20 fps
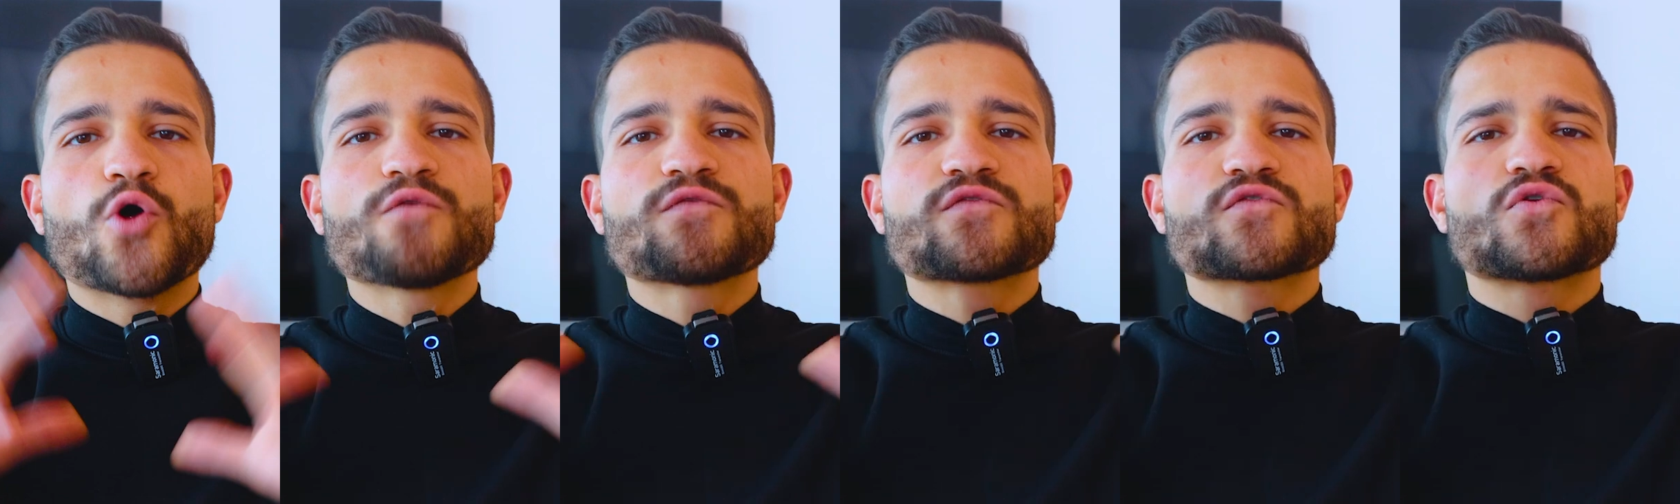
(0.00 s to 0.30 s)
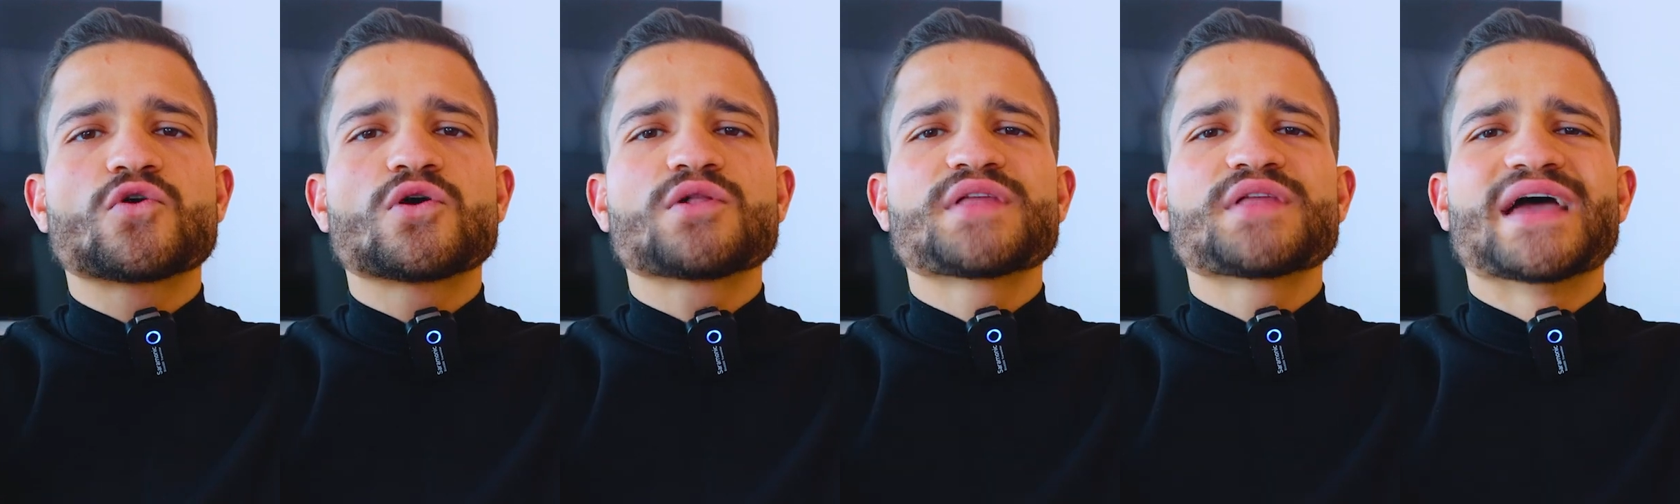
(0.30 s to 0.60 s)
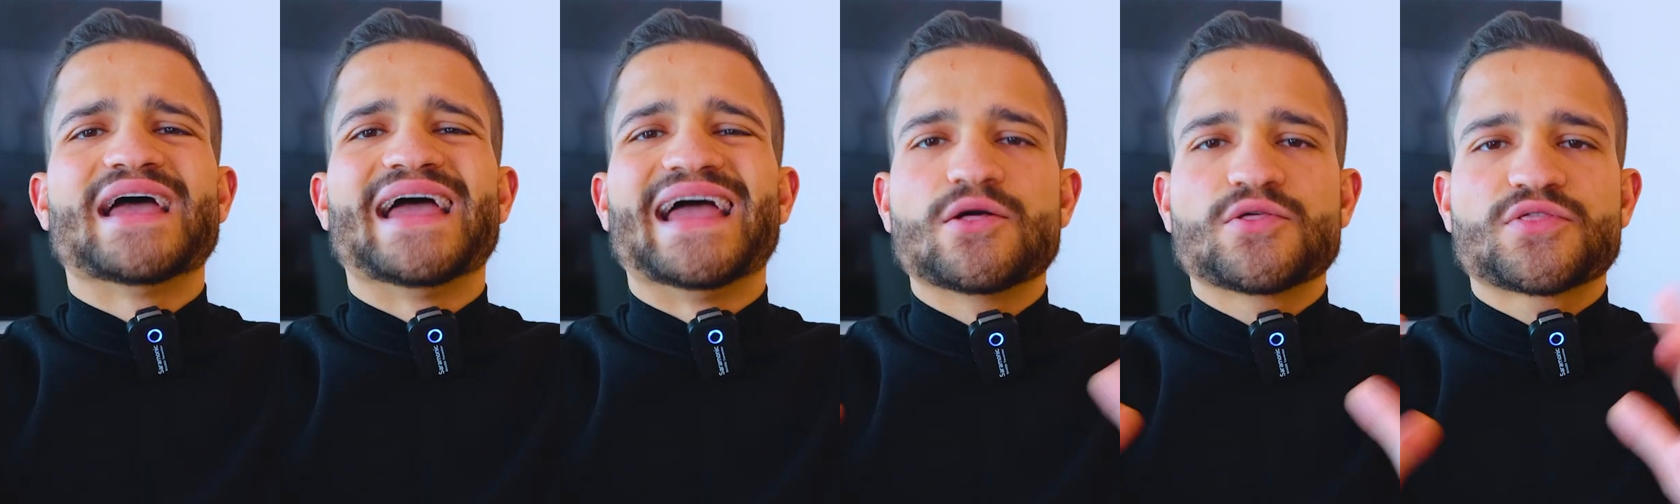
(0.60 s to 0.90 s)
overall the
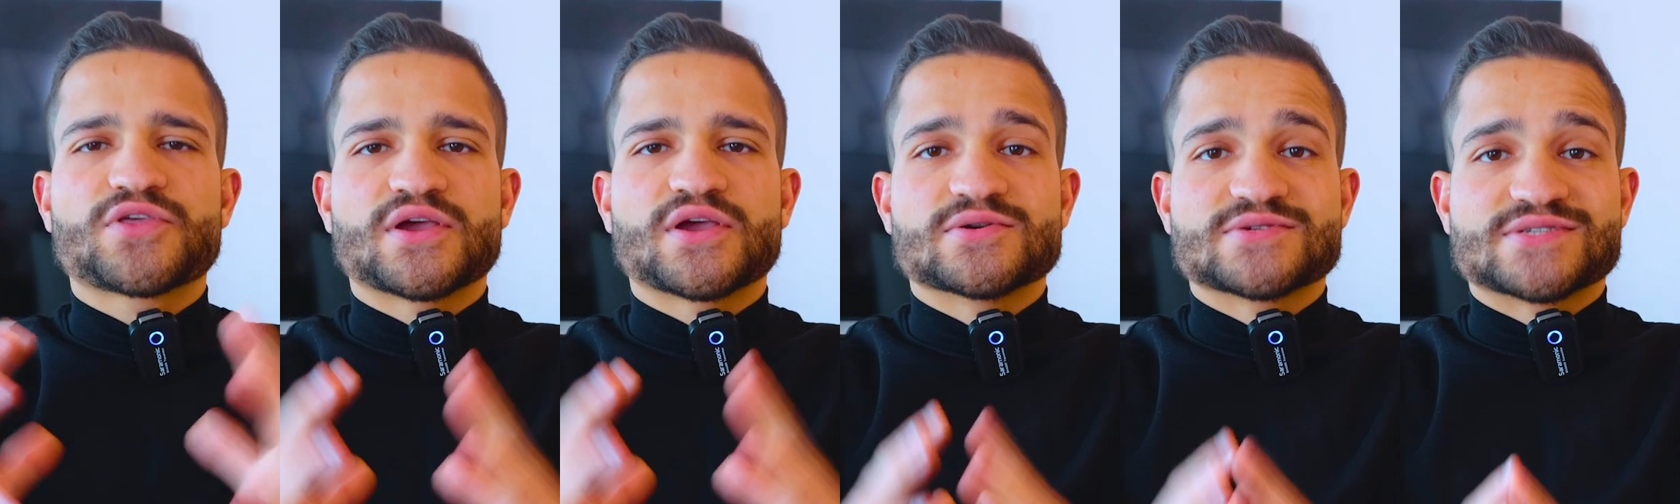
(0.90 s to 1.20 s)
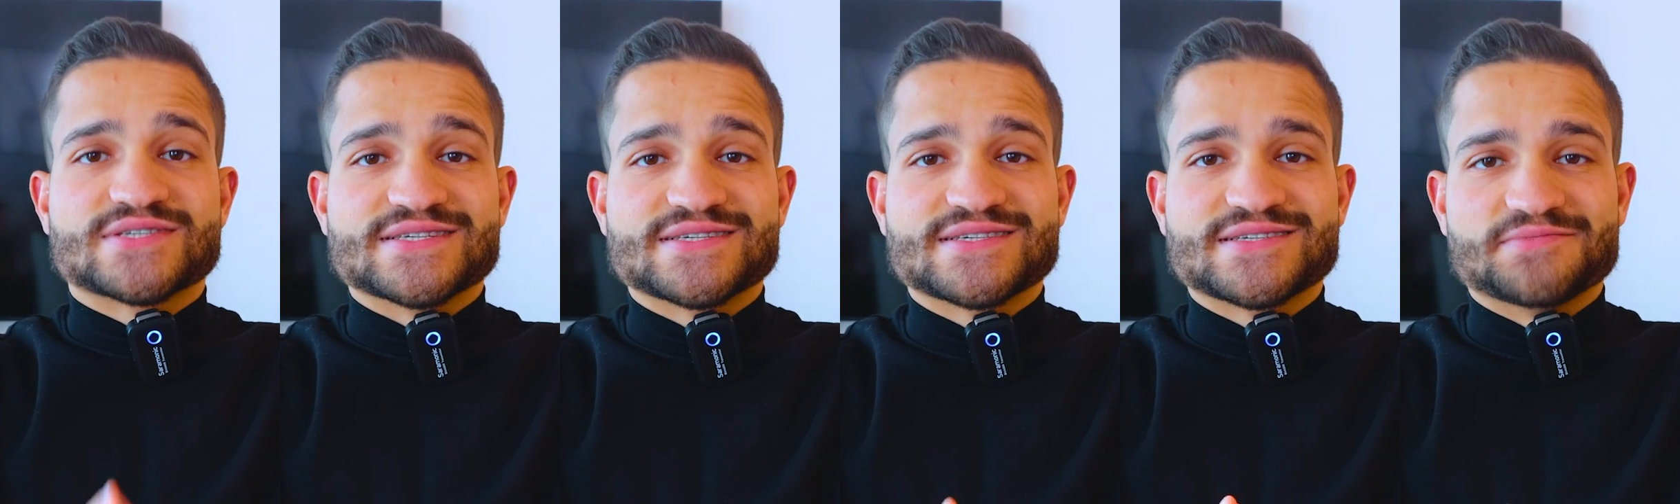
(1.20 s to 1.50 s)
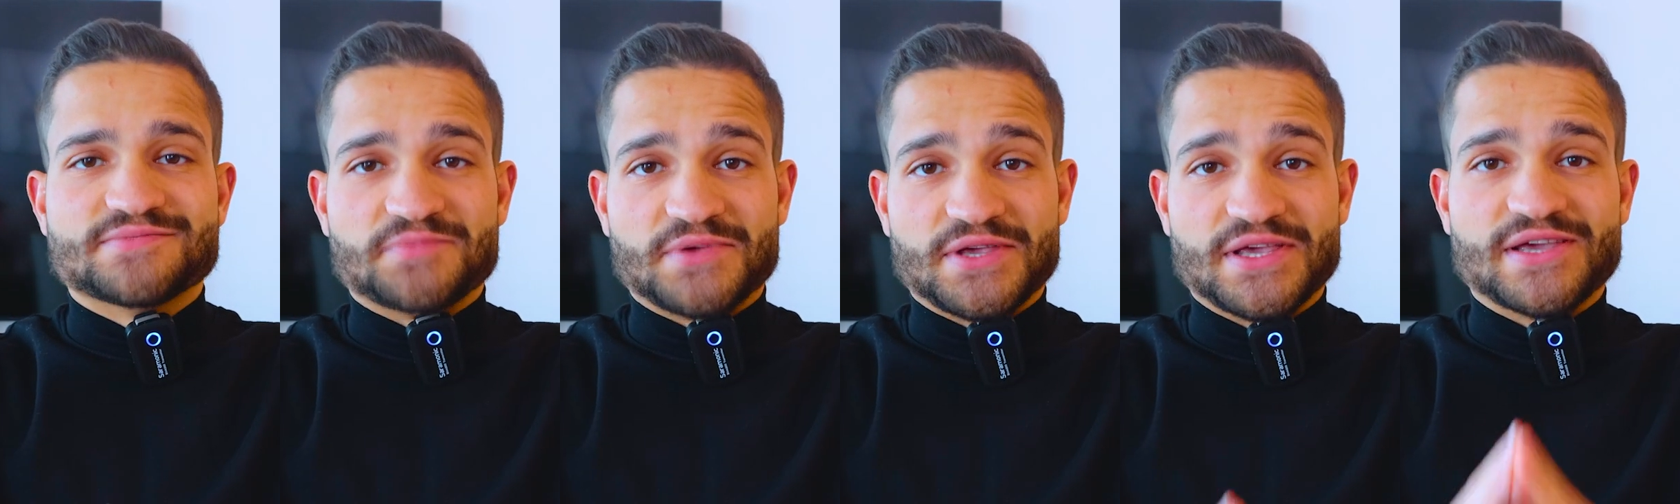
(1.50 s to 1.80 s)
healthcare
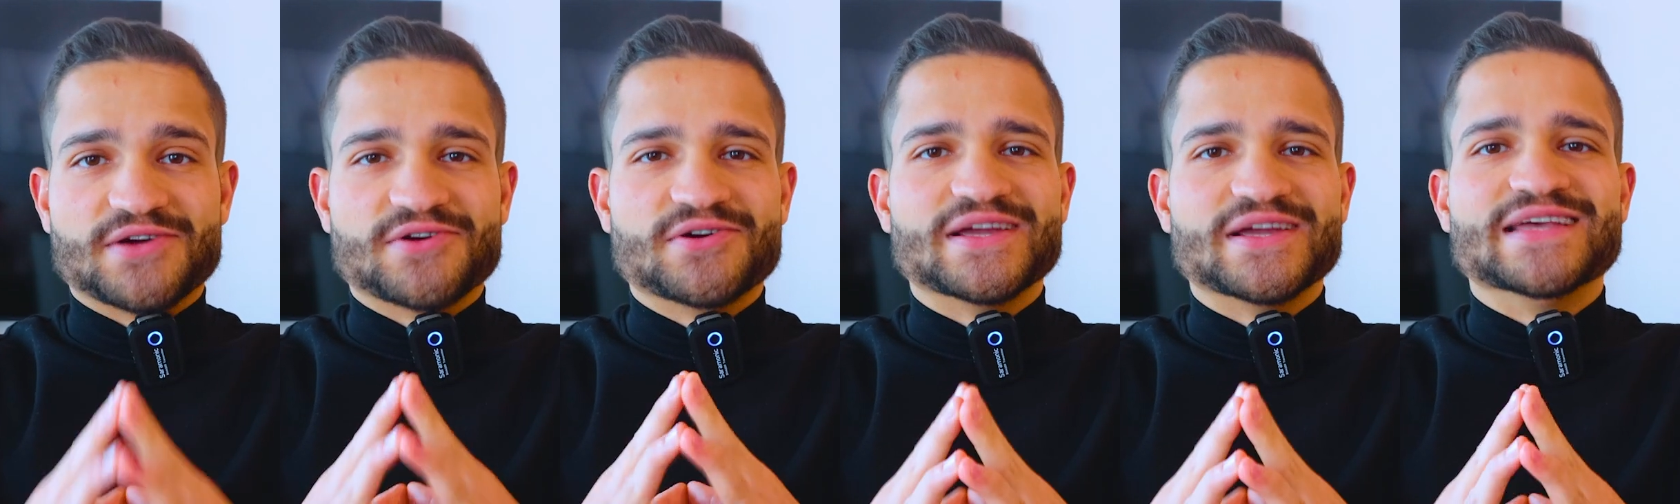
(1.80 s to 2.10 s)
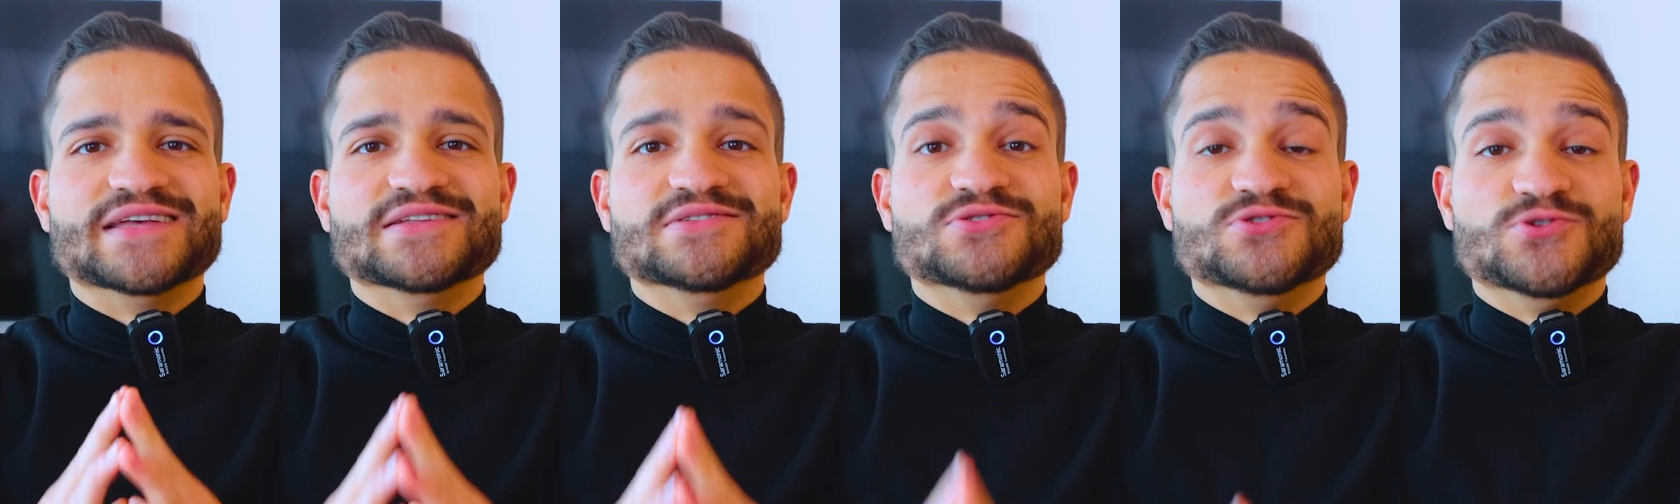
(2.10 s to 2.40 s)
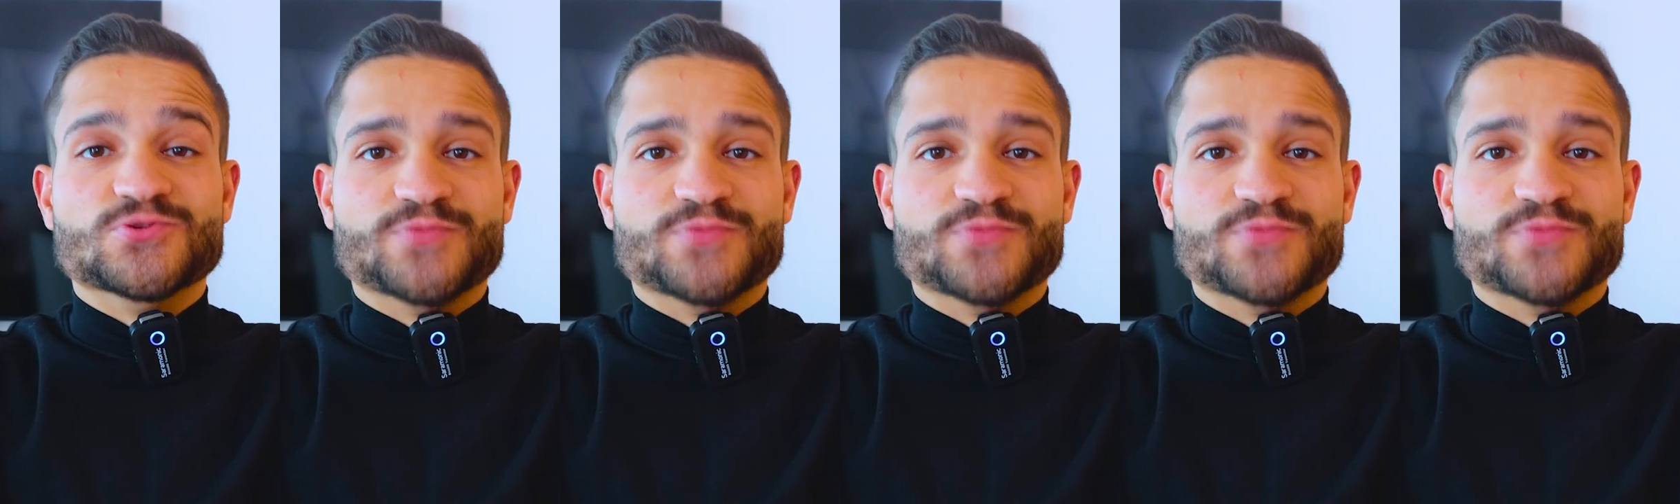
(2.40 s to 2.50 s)
system here in